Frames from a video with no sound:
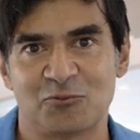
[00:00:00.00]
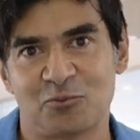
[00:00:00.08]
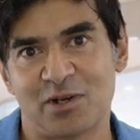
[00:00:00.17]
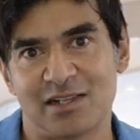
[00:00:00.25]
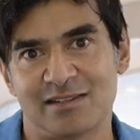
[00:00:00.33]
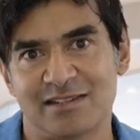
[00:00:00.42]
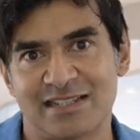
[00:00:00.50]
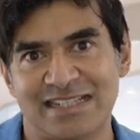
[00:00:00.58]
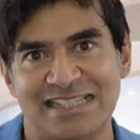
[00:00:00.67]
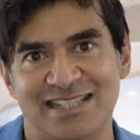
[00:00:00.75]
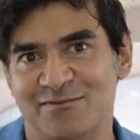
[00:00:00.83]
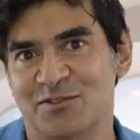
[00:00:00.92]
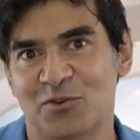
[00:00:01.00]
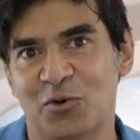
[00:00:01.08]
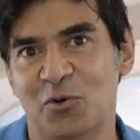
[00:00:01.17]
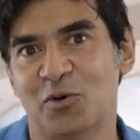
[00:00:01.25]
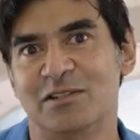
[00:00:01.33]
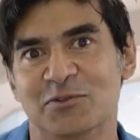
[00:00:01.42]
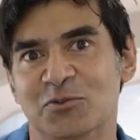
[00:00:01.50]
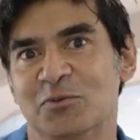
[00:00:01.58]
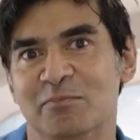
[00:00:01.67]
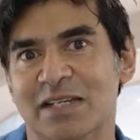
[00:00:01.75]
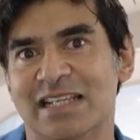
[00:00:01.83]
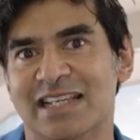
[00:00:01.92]
Well, it gives a whole new
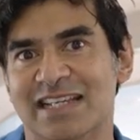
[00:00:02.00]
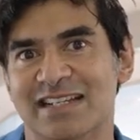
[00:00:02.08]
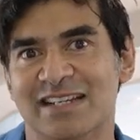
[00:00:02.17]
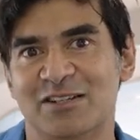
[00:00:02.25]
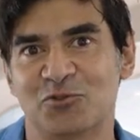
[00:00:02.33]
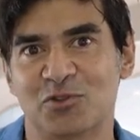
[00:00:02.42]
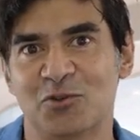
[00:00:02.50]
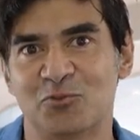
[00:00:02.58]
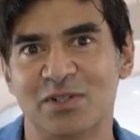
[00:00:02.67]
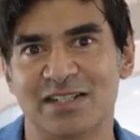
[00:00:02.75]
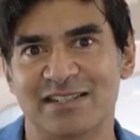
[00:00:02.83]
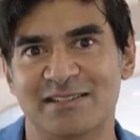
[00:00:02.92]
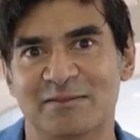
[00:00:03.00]
meaning to the word